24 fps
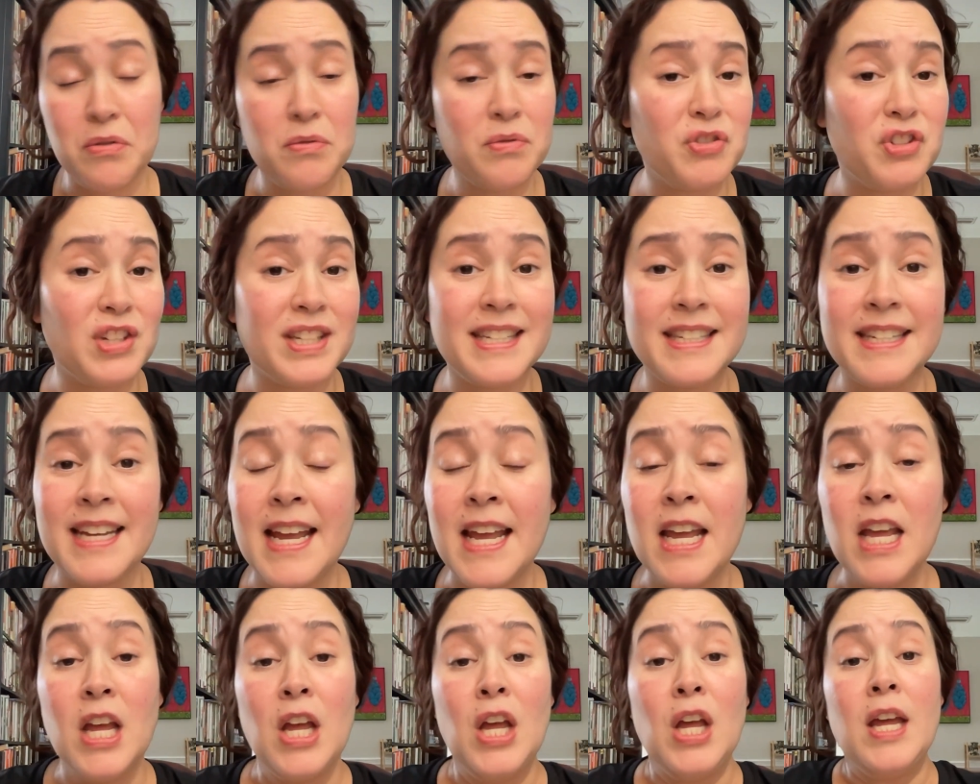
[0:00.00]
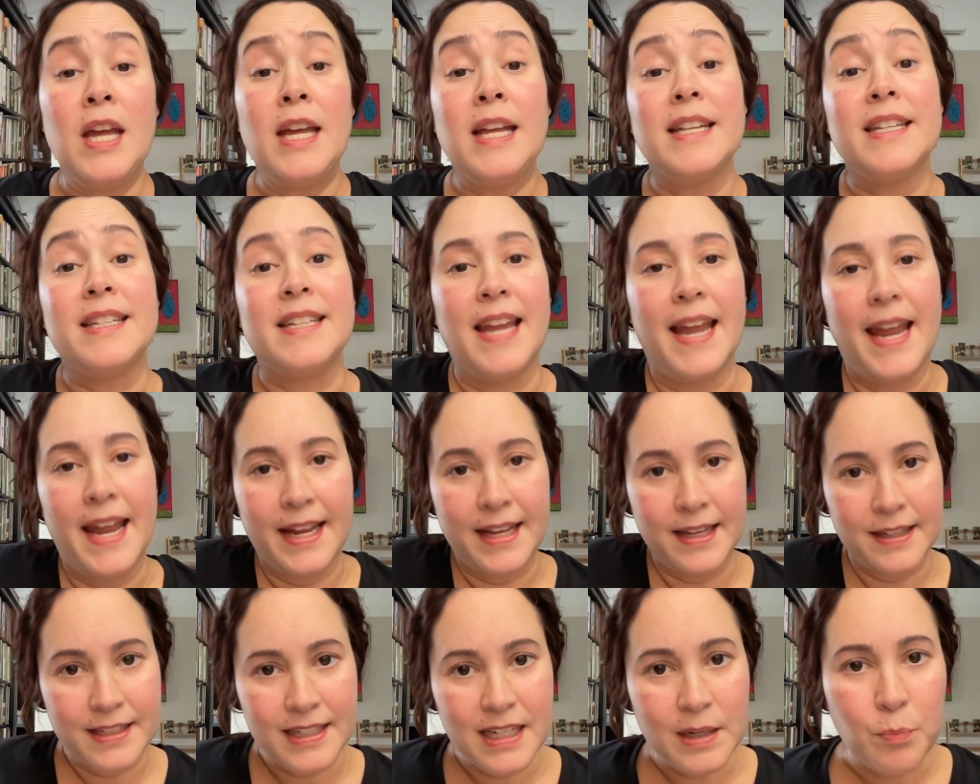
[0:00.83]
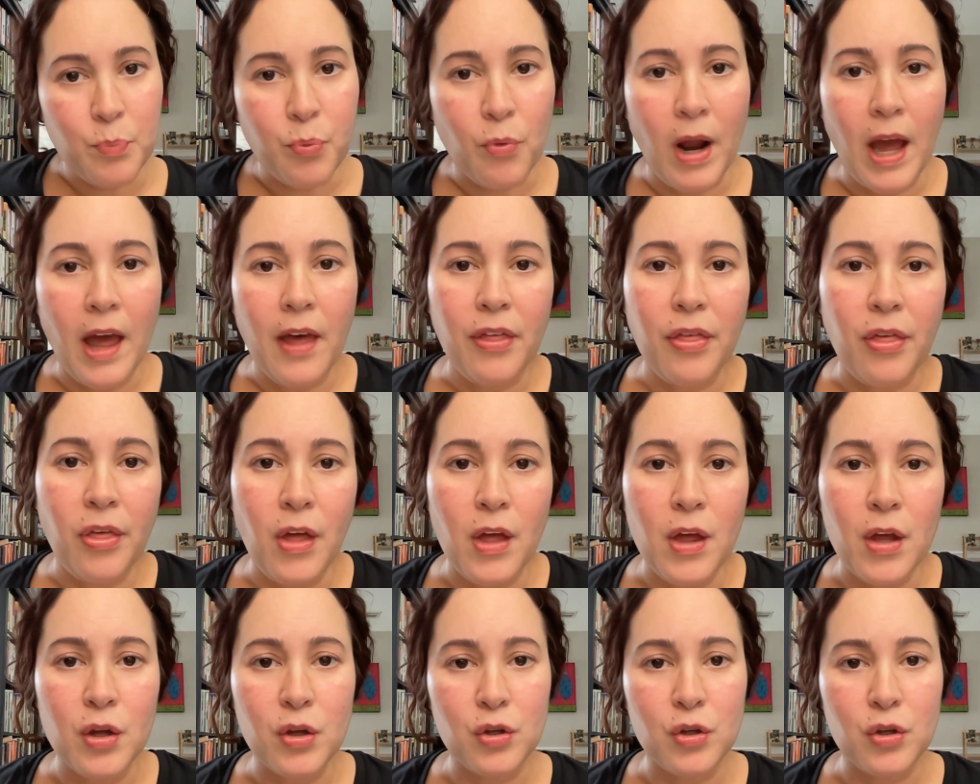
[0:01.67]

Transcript: just take a deep breath.